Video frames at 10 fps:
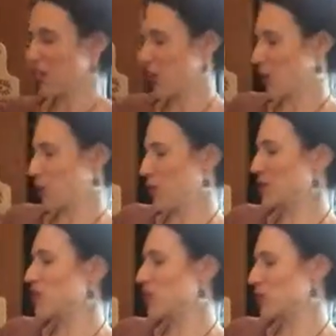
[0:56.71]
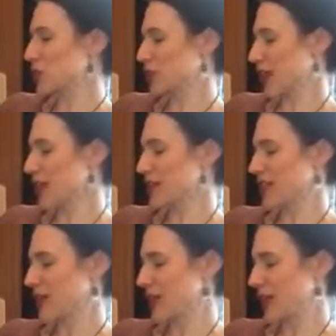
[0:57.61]
So this filters out
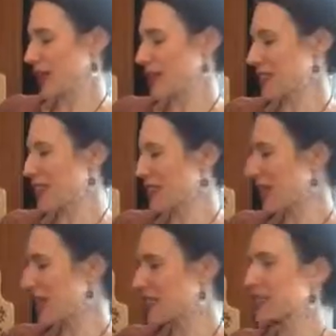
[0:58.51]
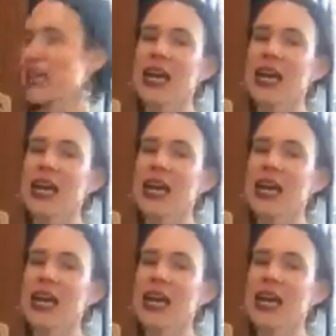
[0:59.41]
some of that acidic taste.